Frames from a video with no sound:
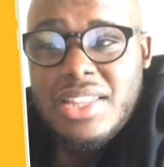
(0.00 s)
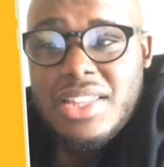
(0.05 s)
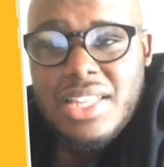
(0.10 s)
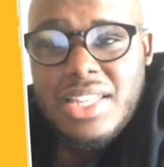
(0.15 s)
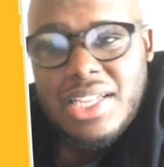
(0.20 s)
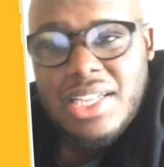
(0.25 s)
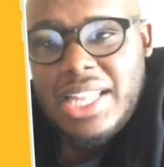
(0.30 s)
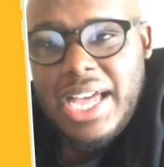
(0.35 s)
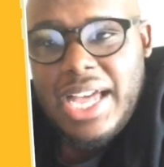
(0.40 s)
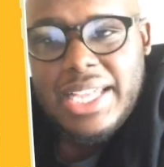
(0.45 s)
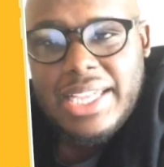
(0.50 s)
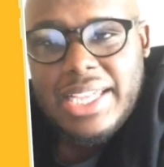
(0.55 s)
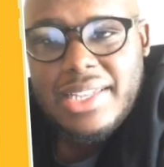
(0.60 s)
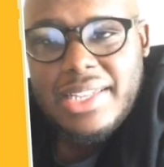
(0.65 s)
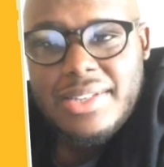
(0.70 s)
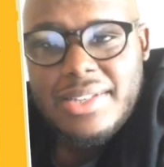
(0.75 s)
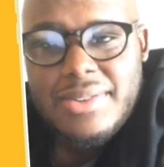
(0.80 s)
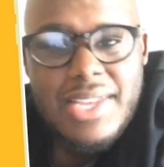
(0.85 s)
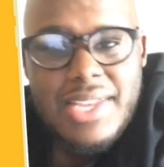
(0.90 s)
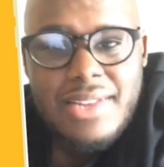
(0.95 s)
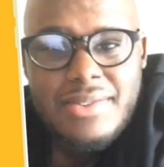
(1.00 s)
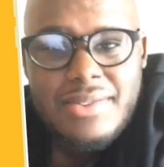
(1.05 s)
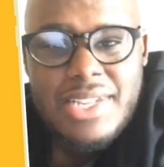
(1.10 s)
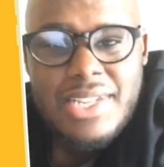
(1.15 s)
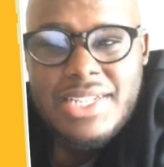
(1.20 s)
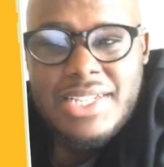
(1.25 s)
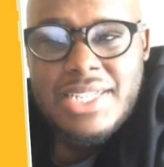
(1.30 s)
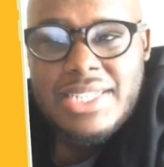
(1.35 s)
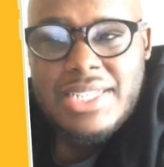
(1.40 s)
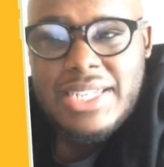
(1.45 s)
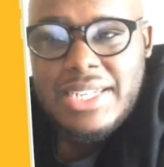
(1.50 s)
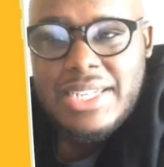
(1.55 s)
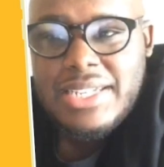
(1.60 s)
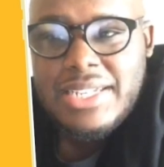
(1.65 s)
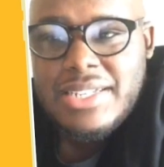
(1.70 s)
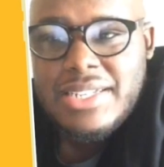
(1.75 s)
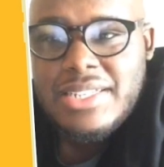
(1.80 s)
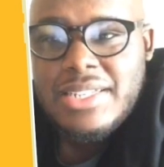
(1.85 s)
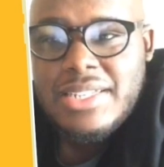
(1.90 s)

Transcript: the client. It just is.